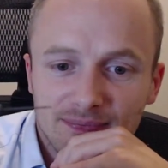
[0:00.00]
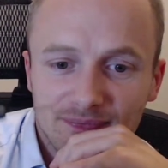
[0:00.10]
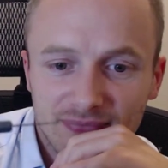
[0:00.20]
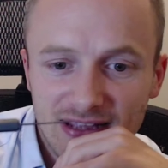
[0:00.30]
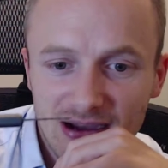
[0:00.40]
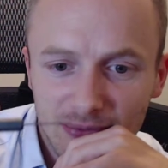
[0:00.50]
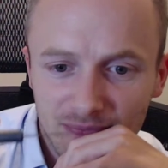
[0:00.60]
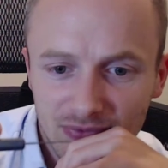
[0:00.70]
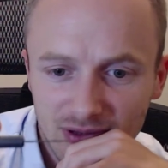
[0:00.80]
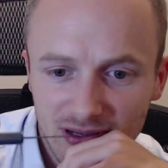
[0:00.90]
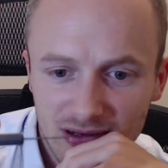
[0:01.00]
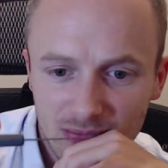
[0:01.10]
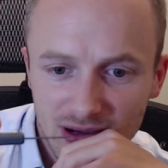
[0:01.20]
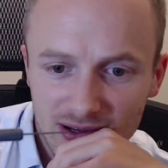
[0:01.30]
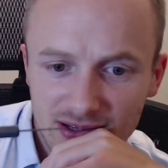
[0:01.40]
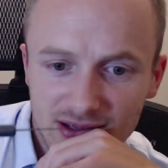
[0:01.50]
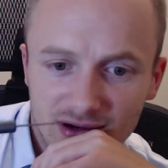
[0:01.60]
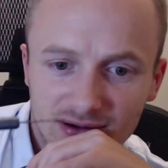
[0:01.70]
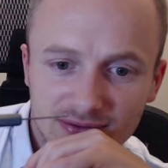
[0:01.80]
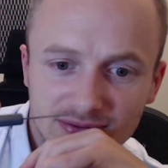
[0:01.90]
Now, in my
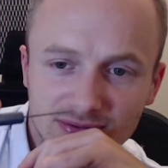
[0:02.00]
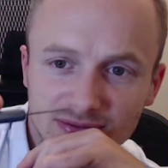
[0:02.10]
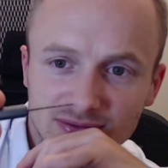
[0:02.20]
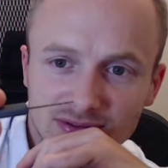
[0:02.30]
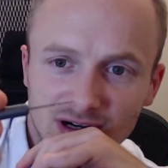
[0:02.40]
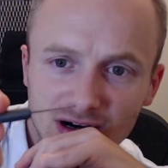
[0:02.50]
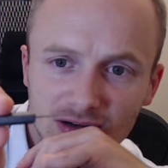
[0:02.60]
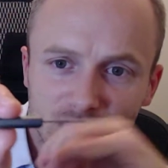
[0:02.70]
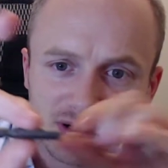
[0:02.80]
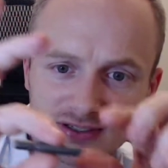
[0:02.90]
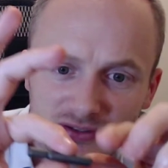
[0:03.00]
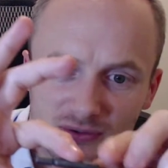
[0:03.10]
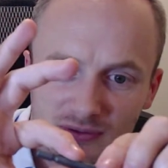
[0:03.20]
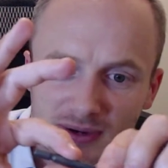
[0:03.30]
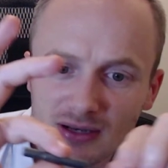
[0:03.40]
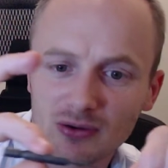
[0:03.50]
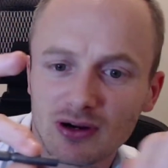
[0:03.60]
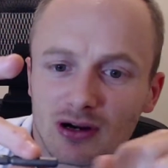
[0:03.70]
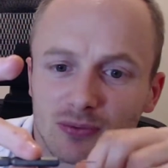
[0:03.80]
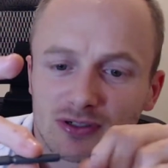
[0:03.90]
hardware store, my local
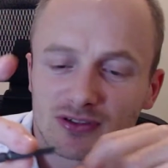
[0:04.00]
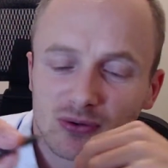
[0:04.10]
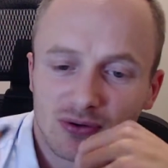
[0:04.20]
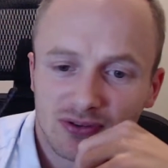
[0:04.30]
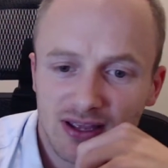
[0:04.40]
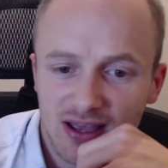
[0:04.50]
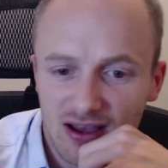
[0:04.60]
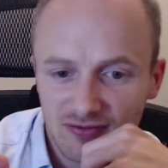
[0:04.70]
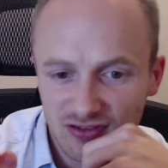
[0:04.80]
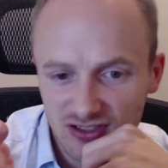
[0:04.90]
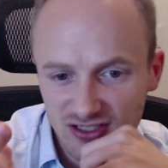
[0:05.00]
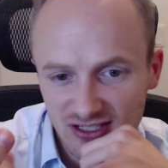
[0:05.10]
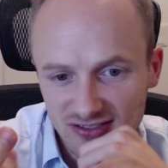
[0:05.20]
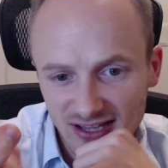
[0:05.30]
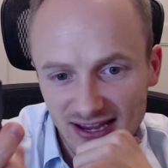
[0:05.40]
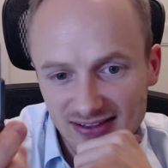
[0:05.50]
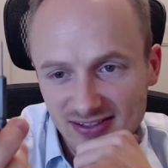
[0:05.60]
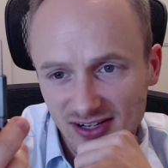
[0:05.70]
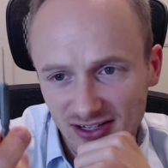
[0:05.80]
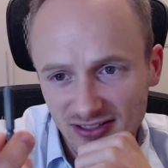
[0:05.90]
hardware store, they have just a
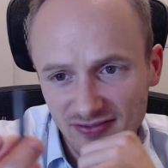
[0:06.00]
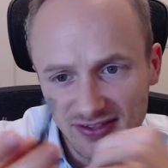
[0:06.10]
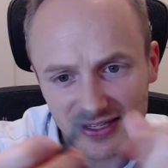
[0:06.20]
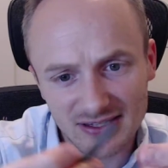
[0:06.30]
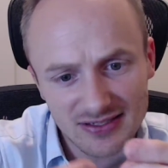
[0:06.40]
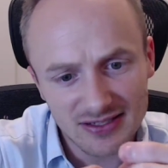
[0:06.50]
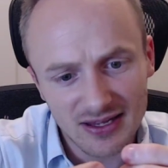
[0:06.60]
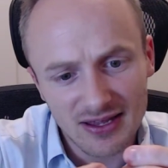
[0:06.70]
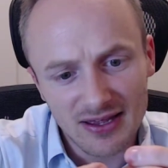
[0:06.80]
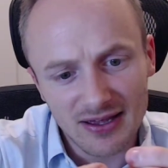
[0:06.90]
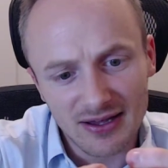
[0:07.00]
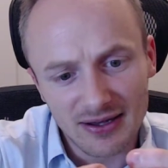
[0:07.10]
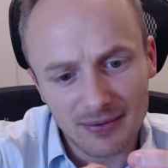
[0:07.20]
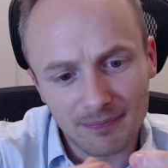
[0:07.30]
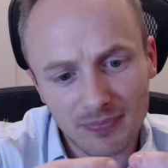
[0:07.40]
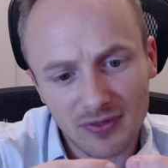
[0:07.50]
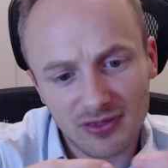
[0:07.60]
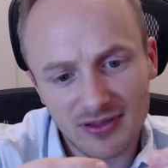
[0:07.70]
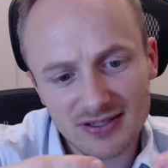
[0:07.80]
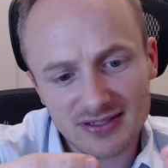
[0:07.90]
ton of these.
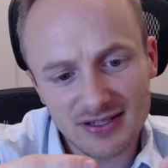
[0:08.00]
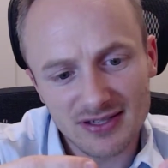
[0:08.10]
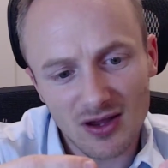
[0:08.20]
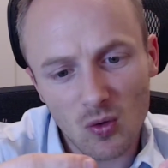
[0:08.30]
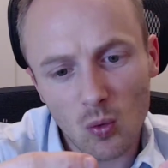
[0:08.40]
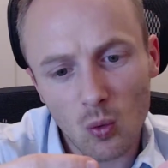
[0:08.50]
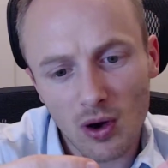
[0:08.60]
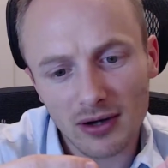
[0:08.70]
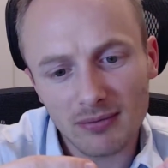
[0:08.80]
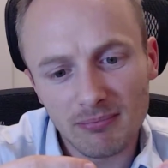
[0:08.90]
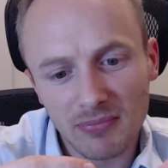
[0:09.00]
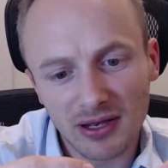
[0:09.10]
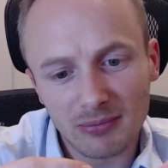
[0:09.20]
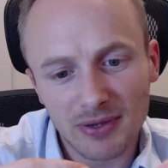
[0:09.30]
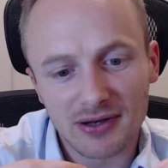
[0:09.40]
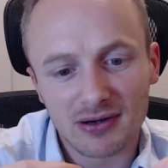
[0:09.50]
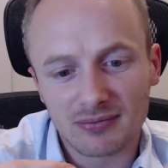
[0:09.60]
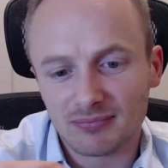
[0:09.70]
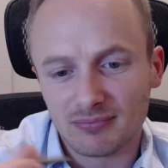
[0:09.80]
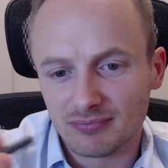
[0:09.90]
This is a
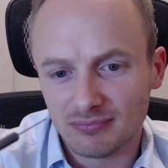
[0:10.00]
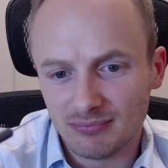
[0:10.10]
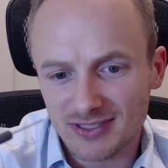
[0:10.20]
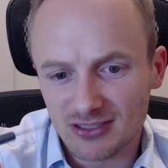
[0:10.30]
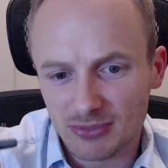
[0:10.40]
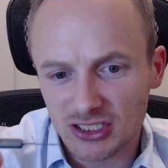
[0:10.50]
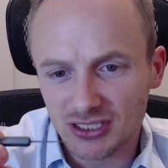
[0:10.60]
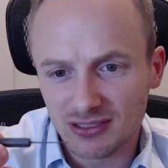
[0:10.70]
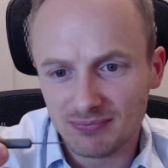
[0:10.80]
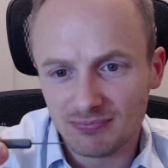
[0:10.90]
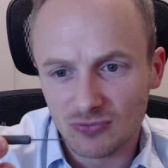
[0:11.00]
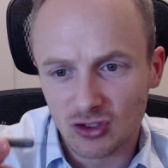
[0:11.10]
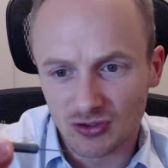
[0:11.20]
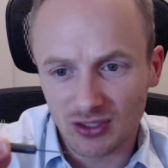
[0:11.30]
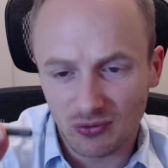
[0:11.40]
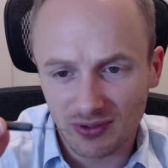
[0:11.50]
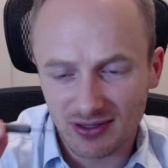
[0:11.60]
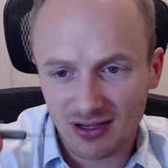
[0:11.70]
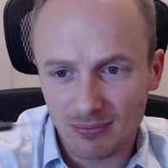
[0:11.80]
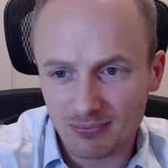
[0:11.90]
1mm Mitsubishi drill. It
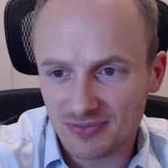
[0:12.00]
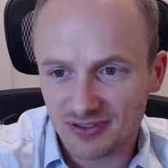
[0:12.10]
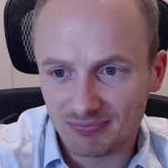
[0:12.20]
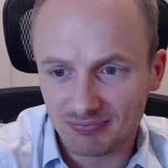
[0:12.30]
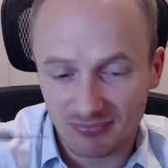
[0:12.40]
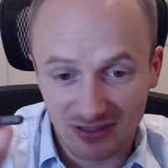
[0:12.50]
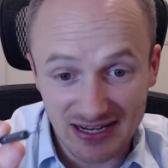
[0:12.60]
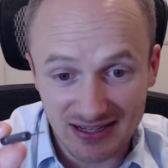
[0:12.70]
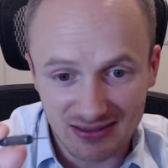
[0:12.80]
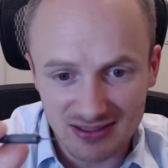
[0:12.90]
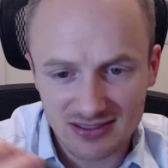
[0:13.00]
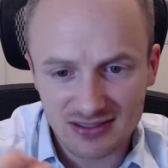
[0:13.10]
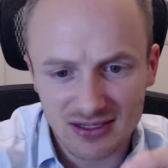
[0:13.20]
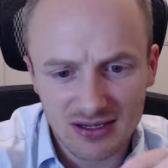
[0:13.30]
comes like this.